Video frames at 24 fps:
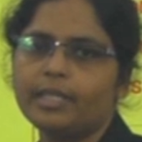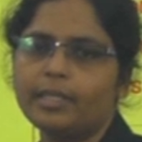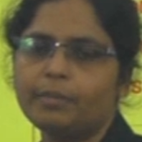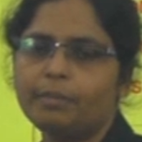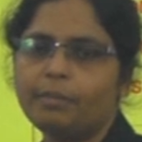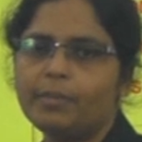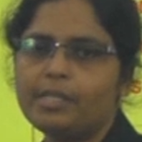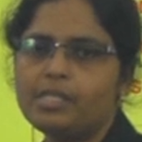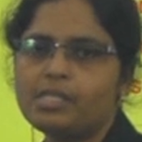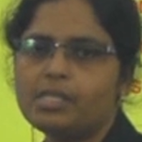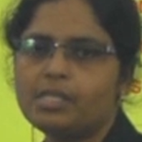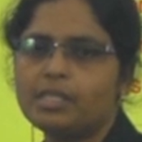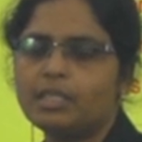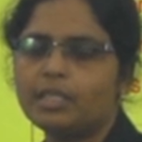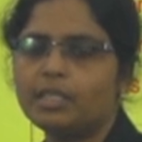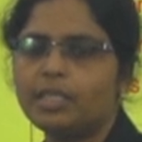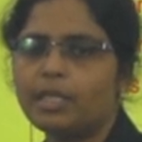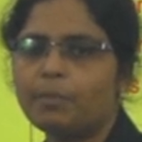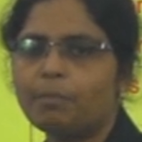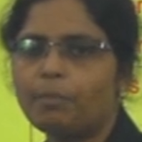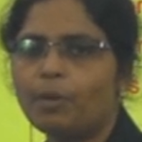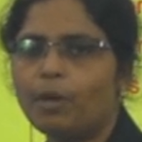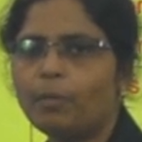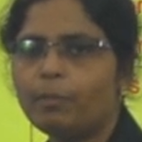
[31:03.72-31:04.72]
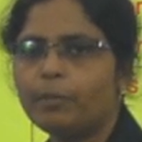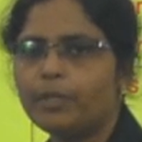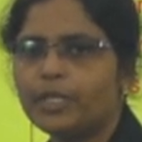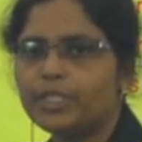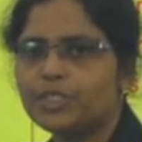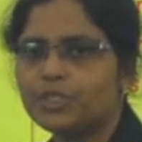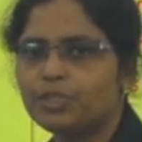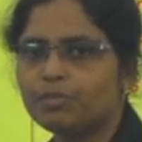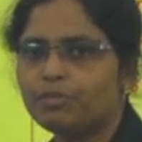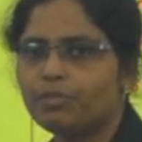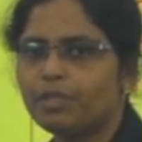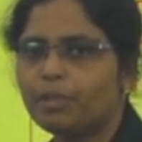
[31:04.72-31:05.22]
that means their
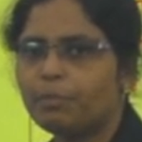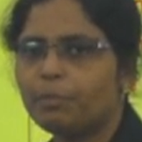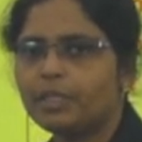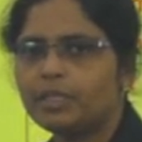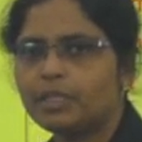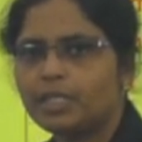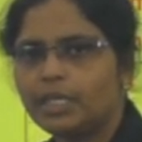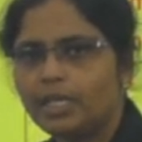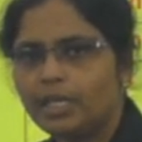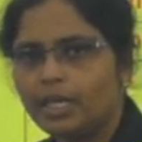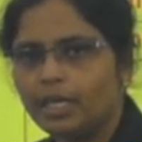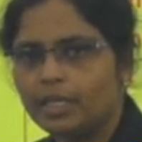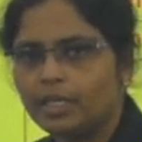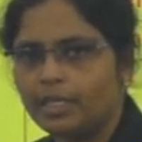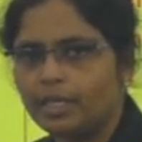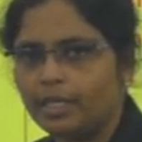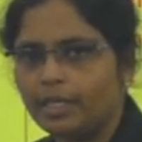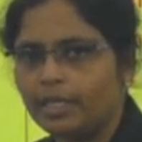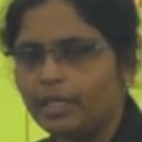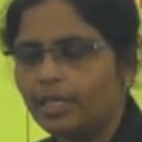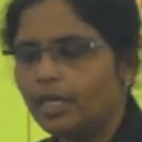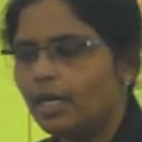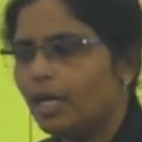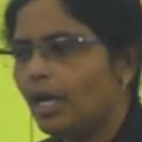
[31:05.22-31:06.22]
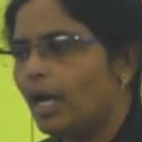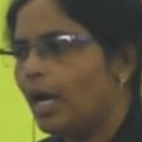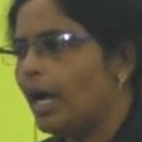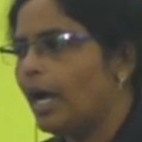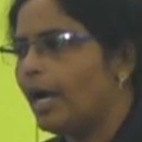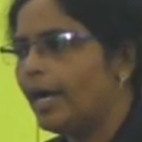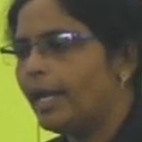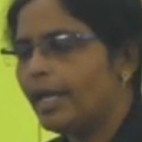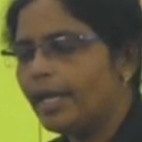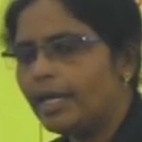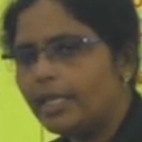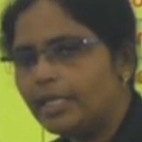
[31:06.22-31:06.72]
population will be 300
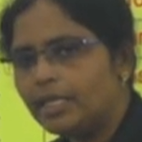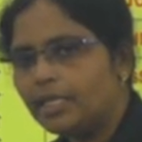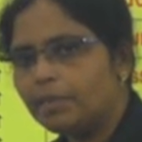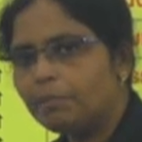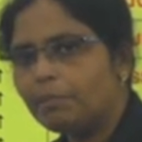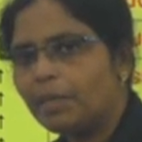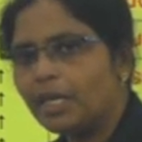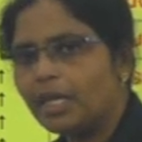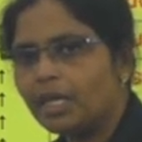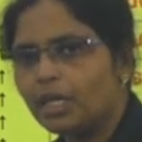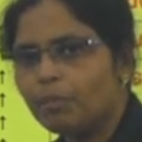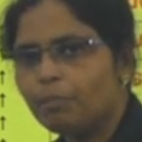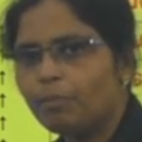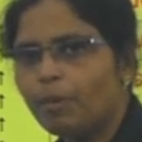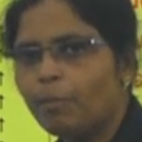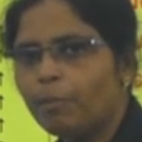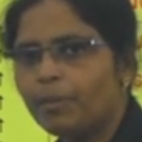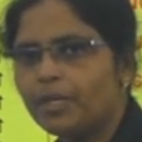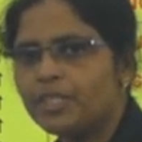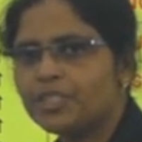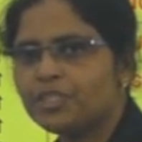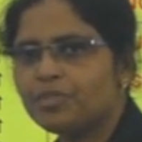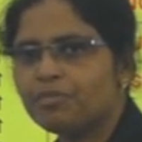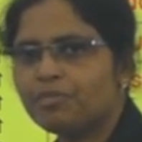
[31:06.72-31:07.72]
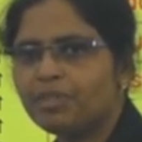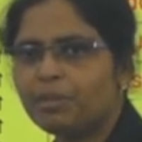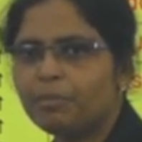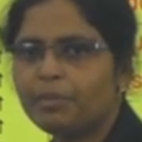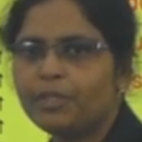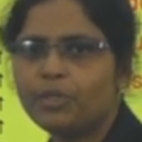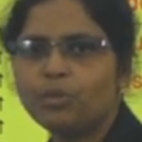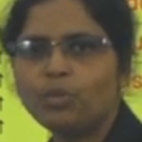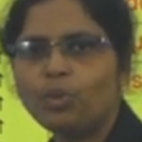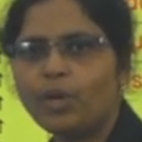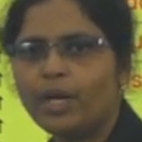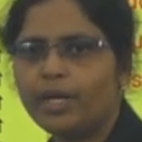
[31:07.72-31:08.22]
and another monkey population will be
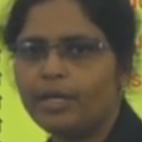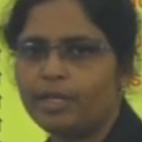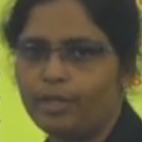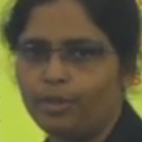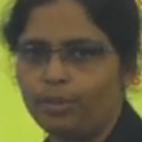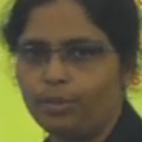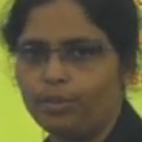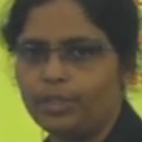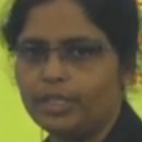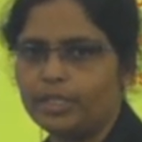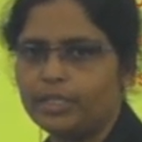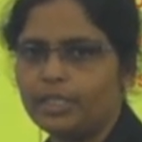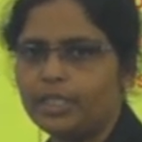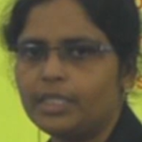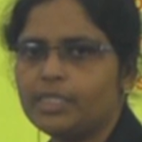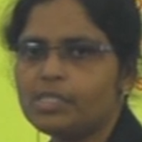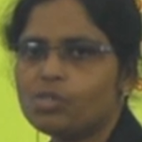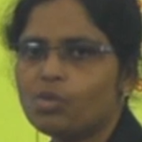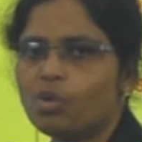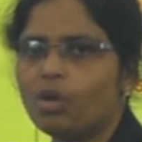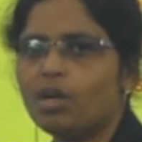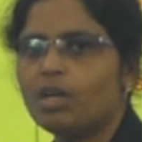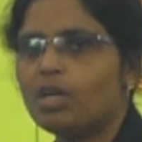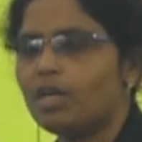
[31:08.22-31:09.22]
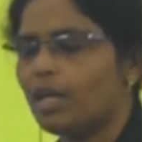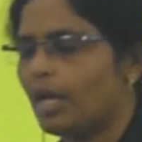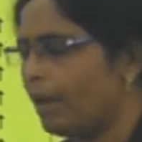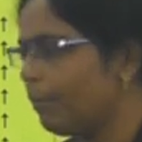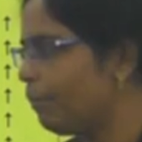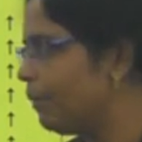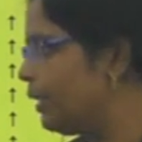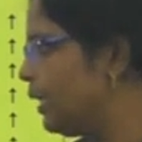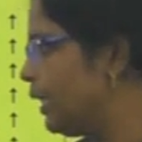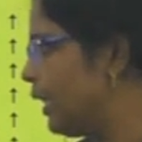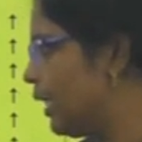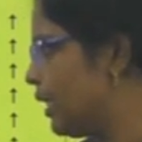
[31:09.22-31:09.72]
200 only, that is called
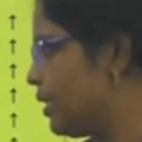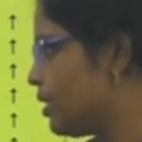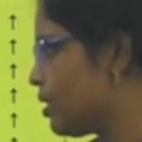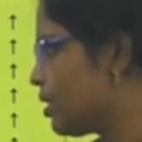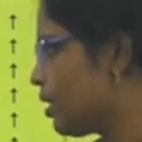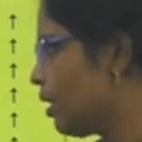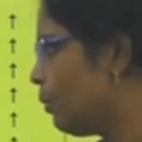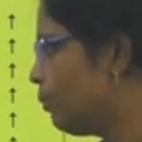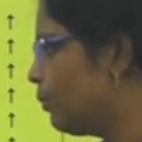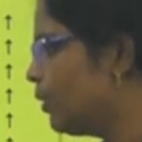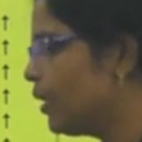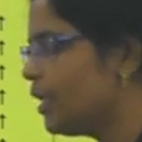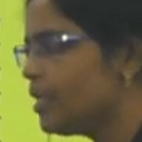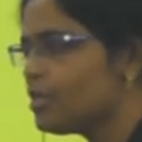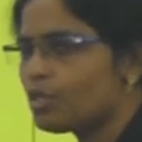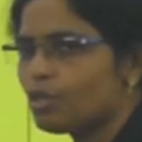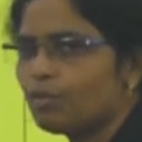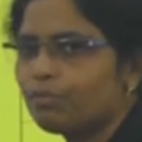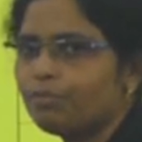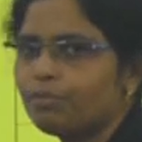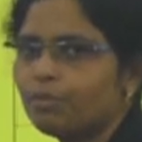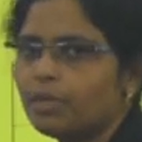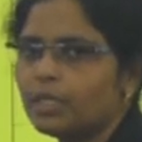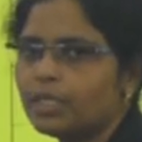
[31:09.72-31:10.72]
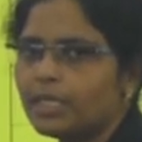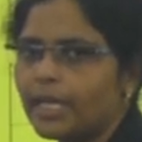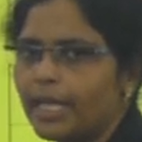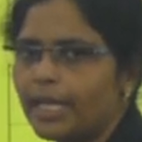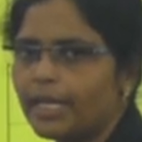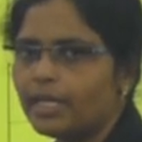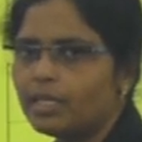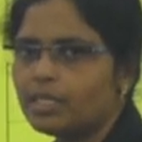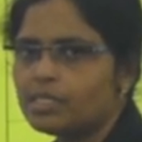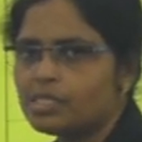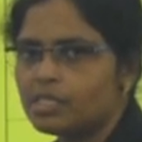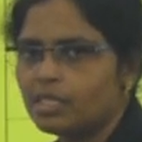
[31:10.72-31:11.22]
abundance, abundance of
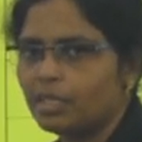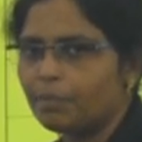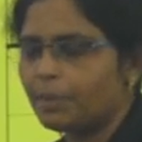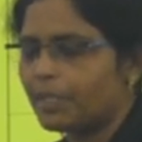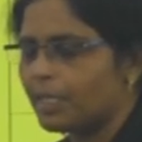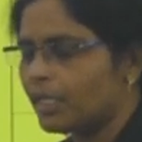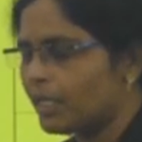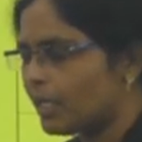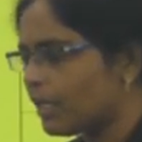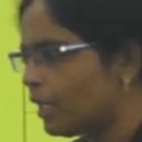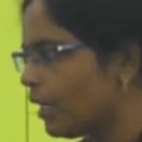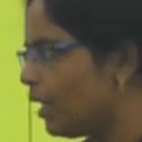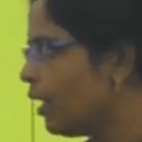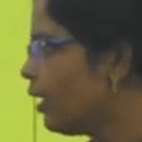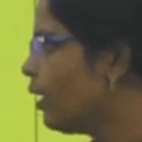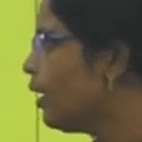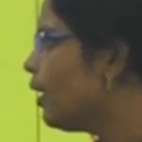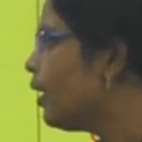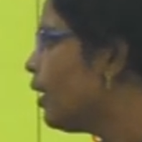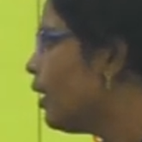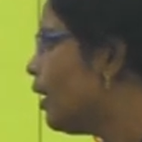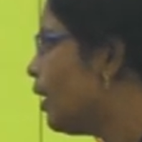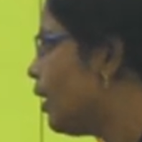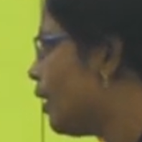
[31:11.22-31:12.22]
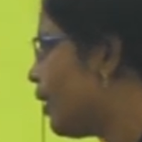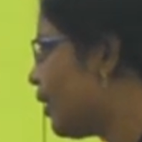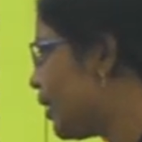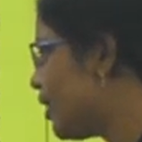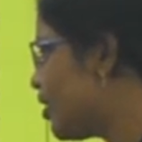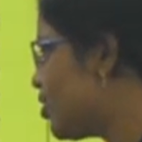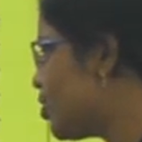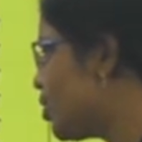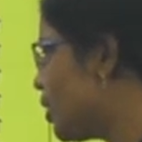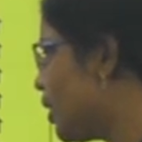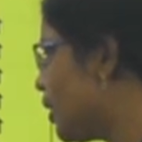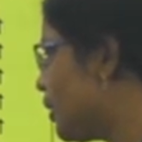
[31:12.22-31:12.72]
tigers in a particular
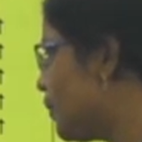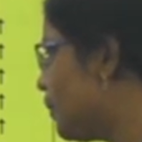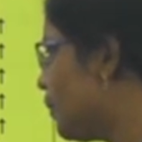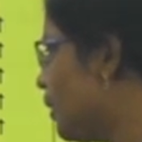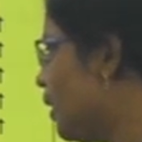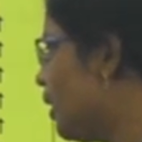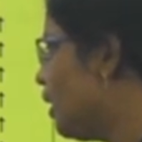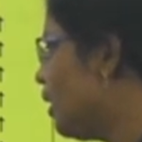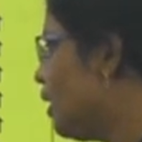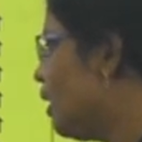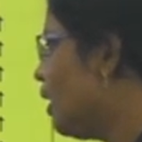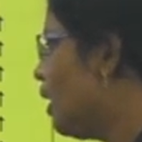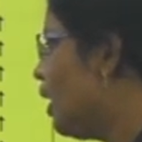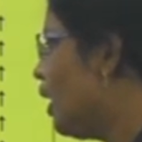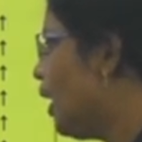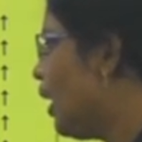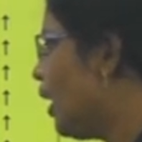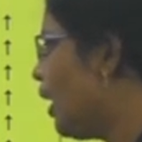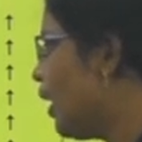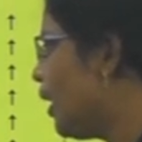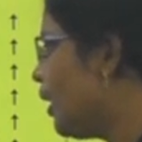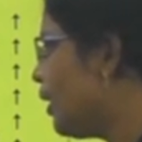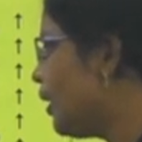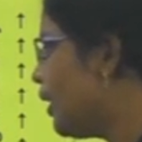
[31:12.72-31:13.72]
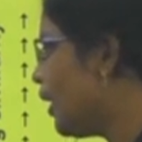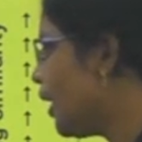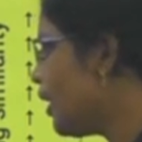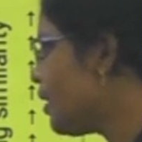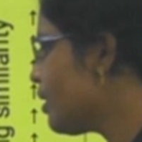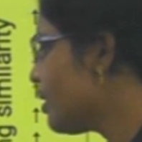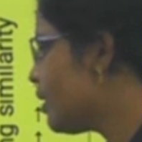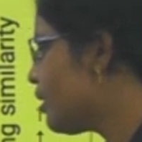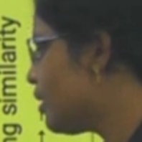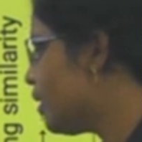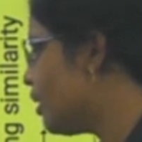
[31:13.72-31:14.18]
region. And next,